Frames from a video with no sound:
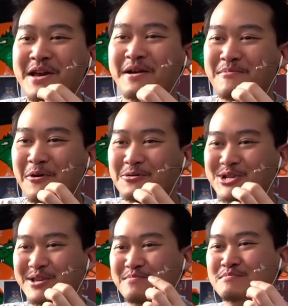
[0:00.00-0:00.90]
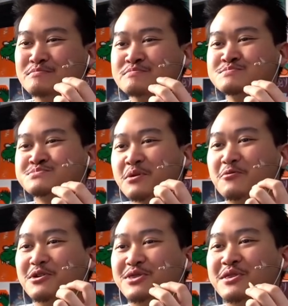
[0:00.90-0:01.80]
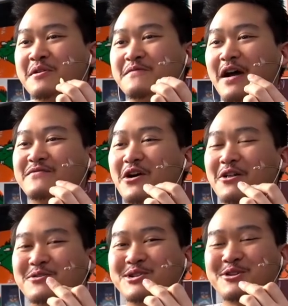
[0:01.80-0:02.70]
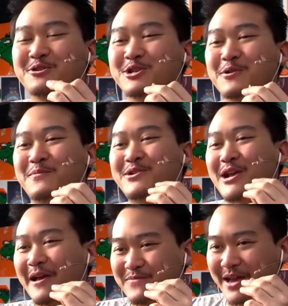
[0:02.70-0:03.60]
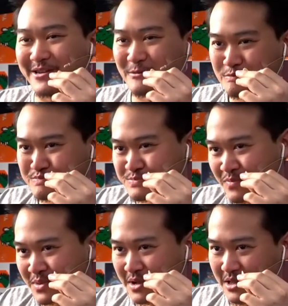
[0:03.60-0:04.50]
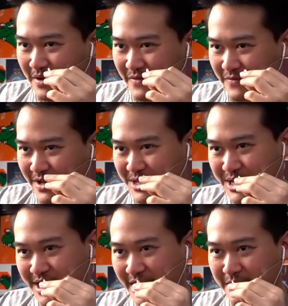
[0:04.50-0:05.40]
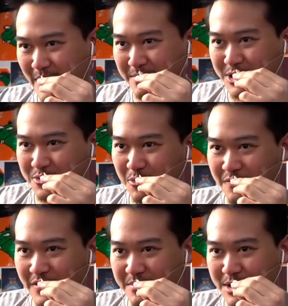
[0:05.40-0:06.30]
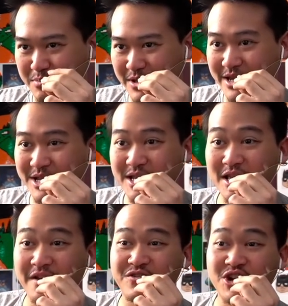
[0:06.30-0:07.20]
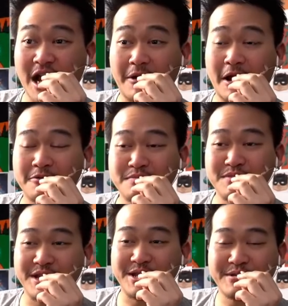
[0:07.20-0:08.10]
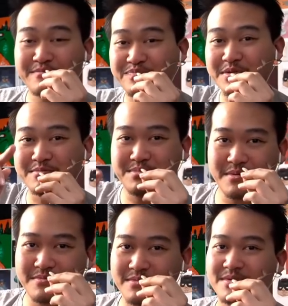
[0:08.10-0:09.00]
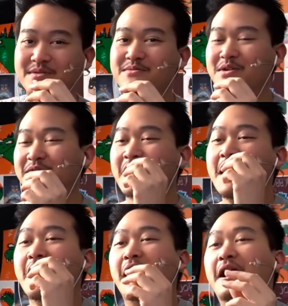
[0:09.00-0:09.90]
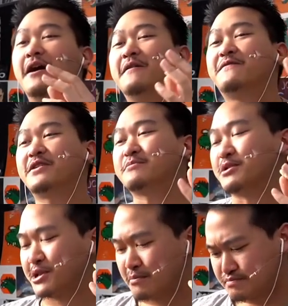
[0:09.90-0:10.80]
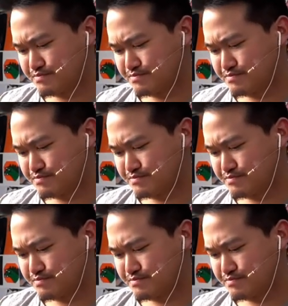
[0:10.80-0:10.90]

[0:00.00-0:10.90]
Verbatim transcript: And Molson with $5 through the super chat. Thank you. Love your vids. Can you maybe do more Figmas, please? Love, shout out, please. Whatever. Figmas.